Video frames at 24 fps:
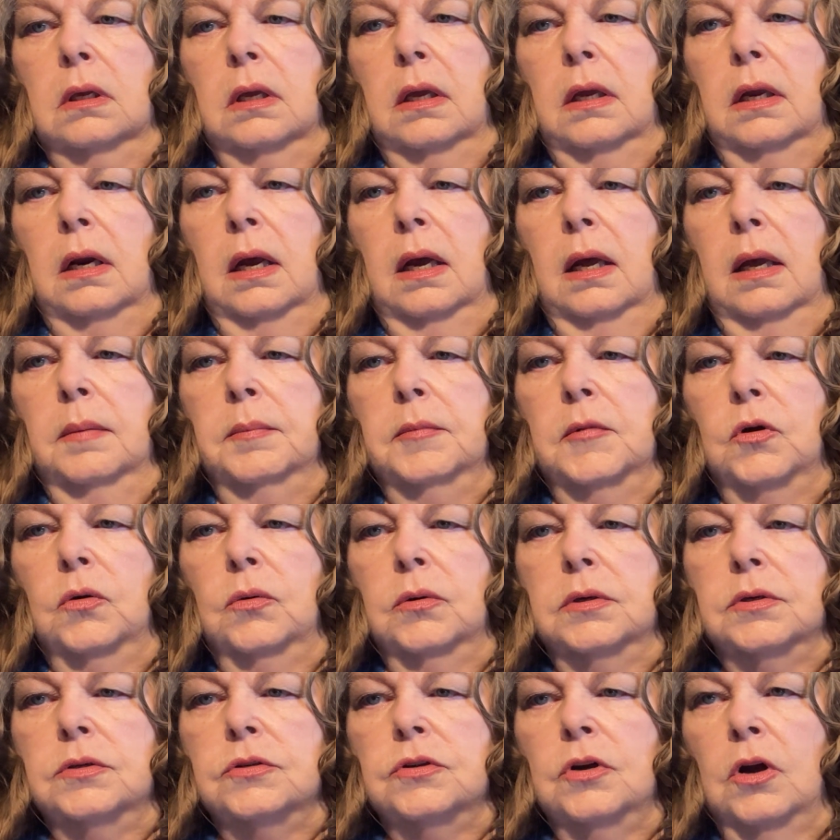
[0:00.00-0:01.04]
And I'm
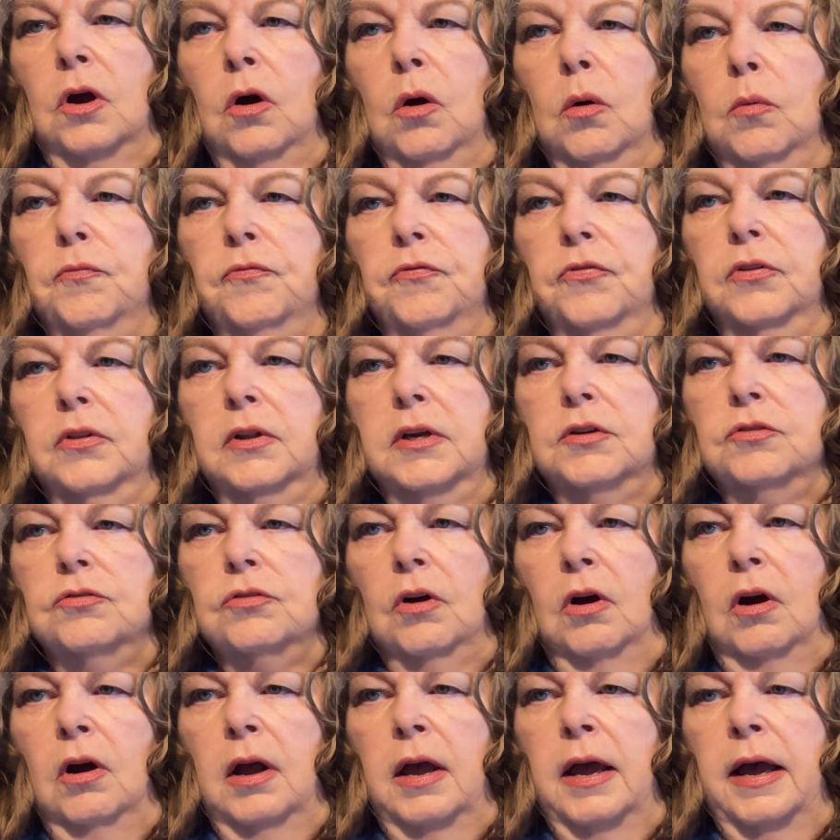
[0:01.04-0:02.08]
going to hopefully
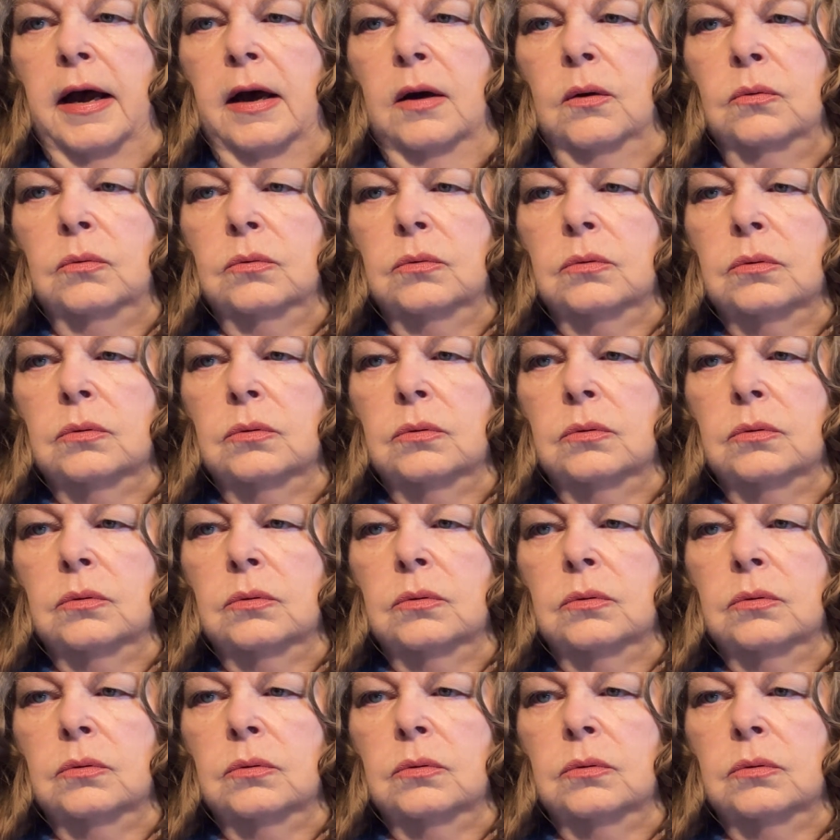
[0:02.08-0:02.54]
draw out